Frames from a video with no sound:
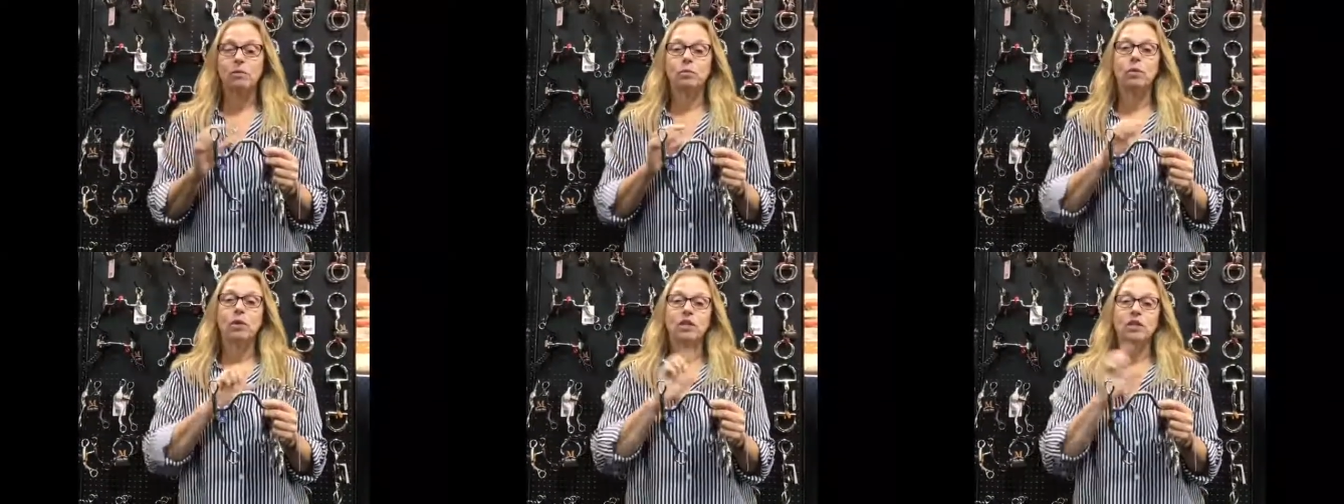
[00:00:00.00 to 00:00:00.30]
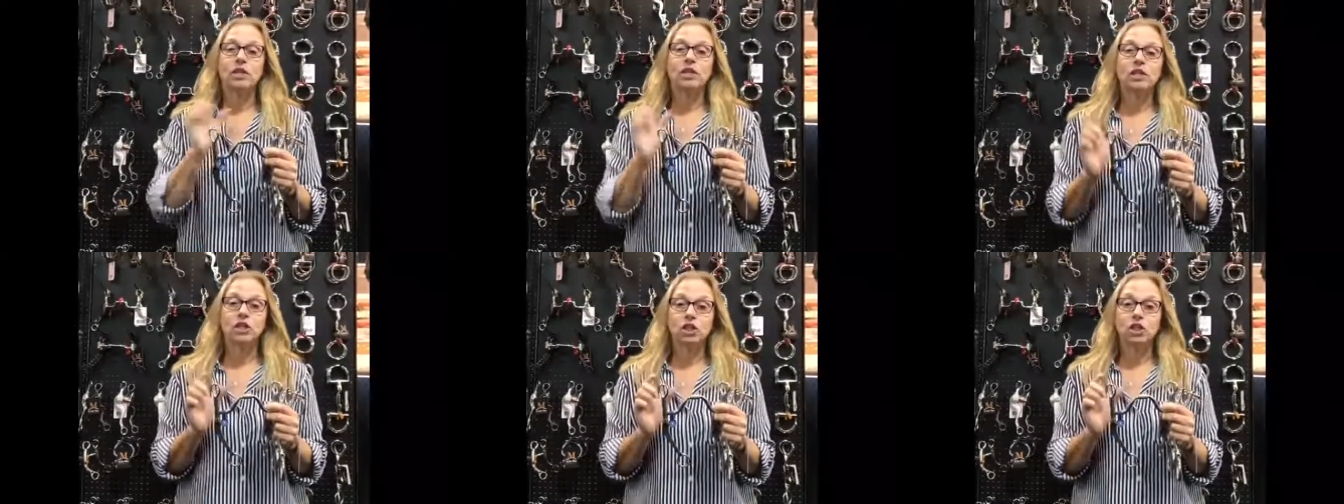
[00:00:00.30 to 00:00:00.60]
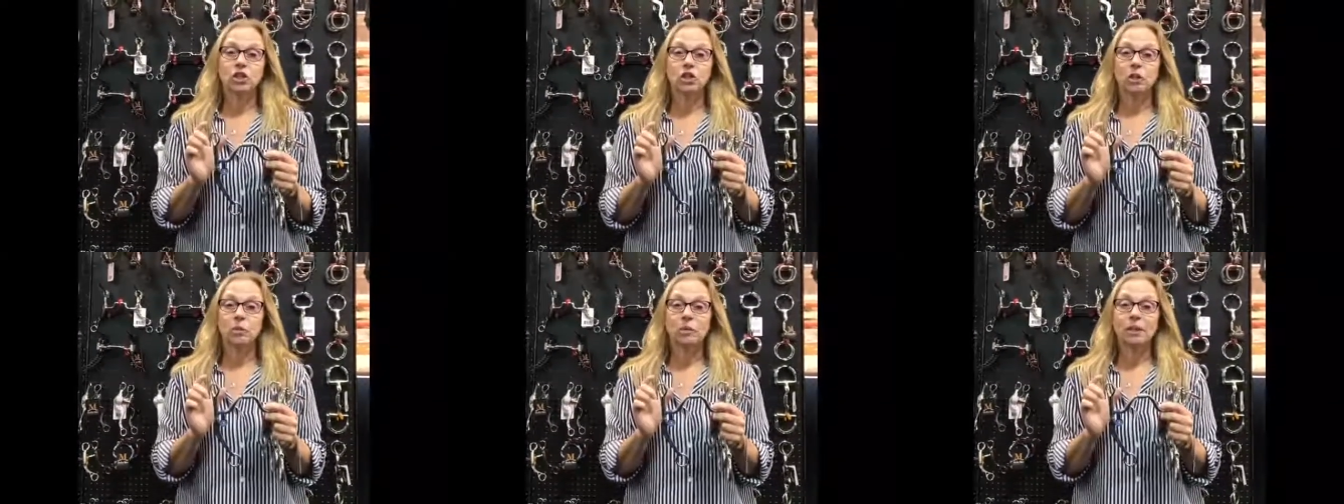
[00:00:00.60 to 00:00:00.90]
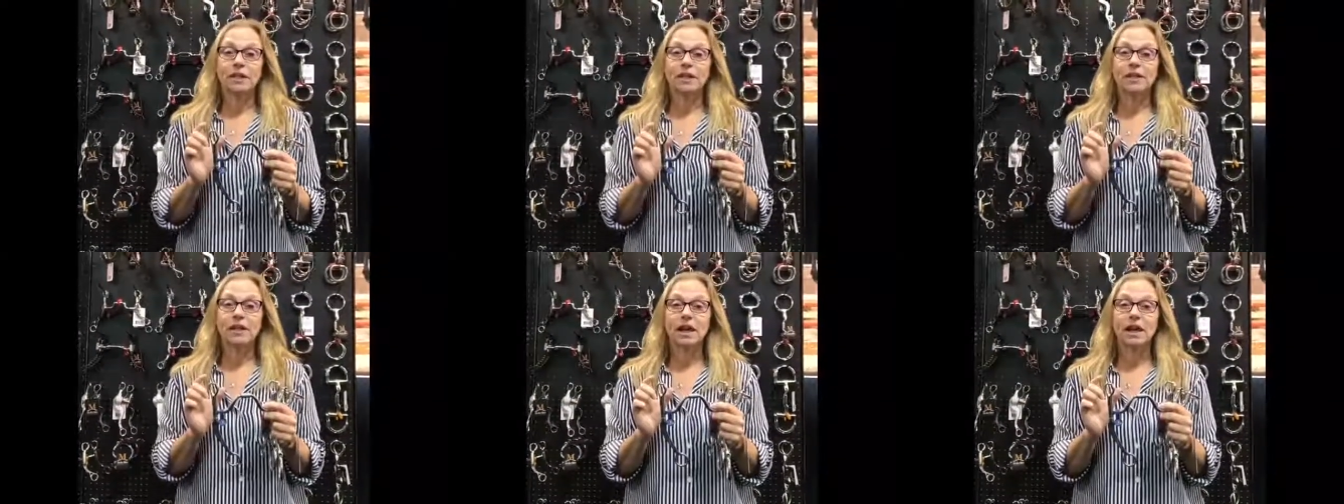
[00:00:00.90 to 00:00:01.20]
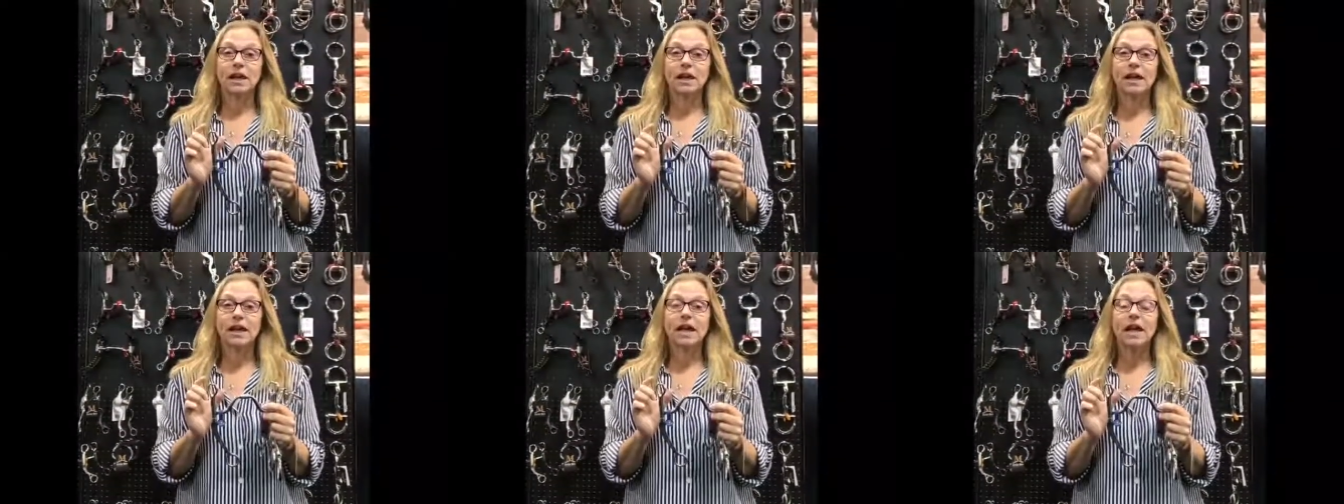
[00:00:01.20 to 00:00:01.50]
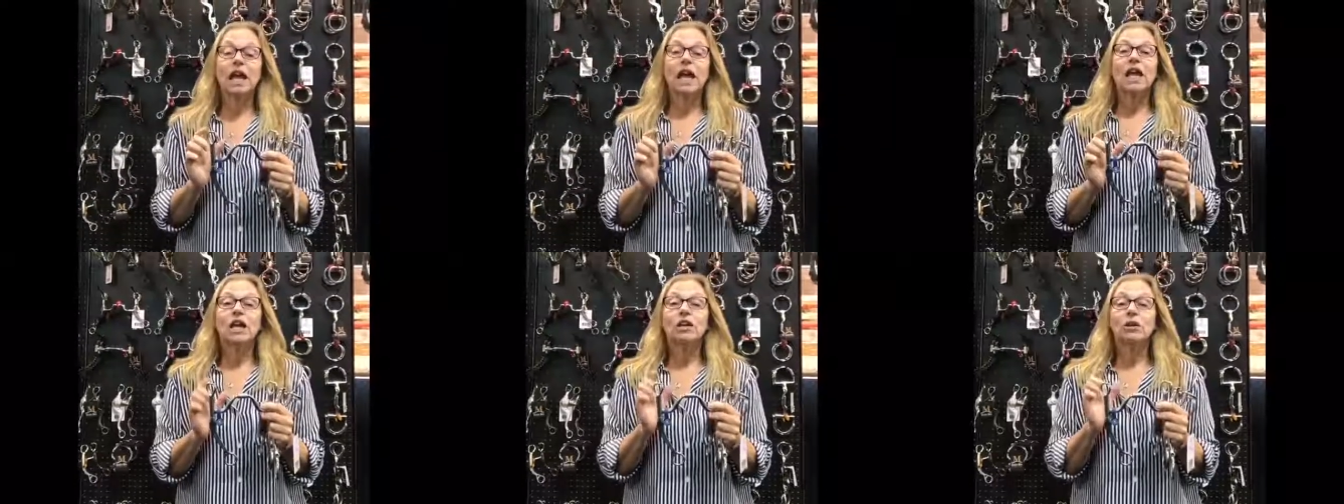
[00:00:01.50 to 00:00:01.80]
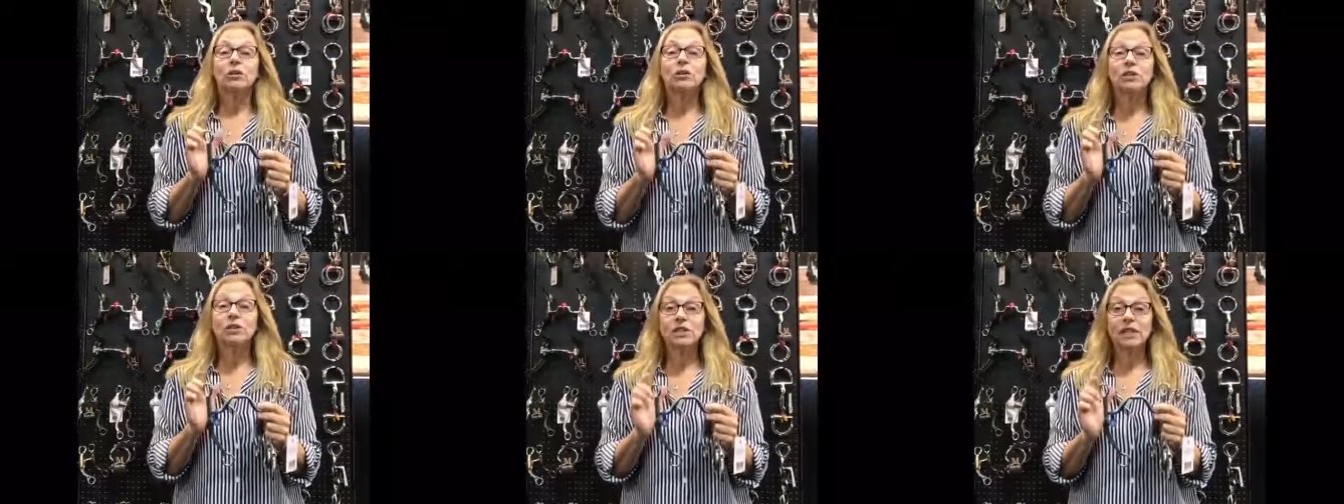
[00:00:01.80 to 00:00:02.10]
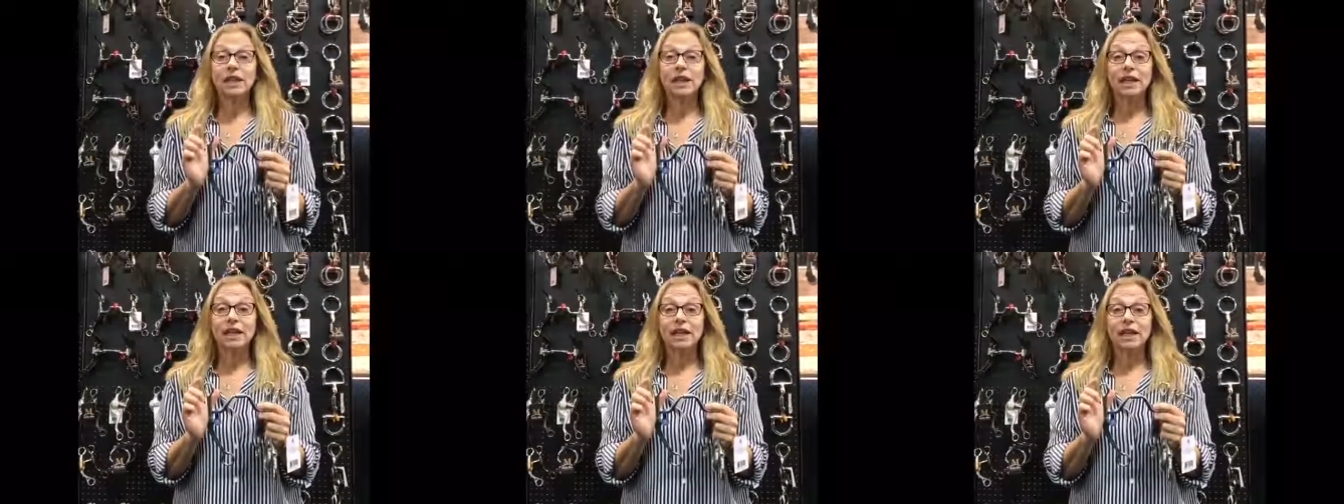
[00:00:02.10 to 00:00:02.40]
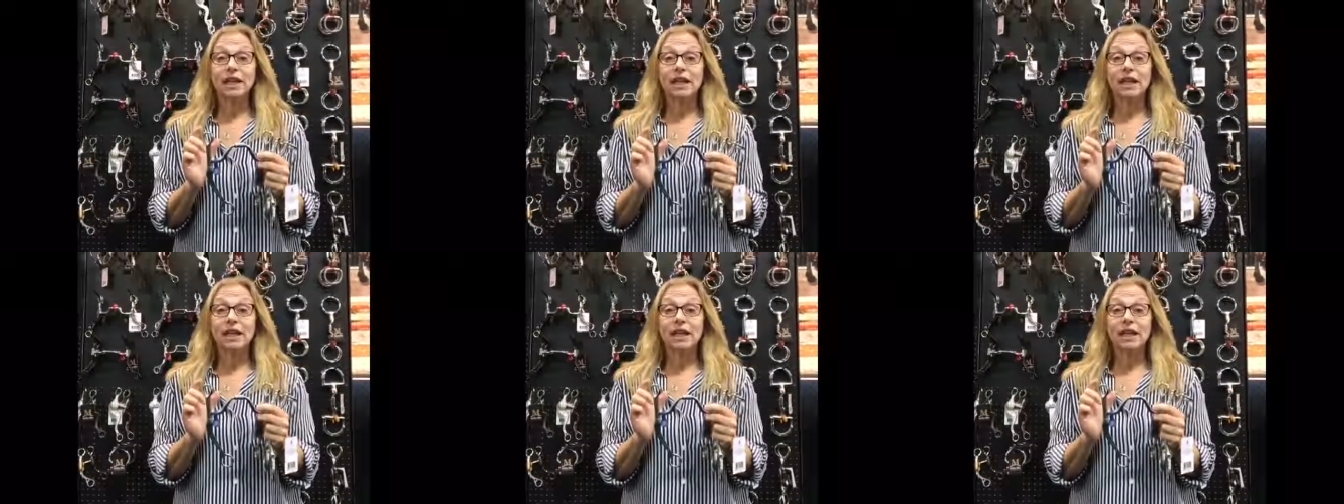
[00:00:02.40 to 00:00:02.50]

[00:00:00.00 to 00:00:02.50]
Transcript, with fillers: with additional bits on it, you'll see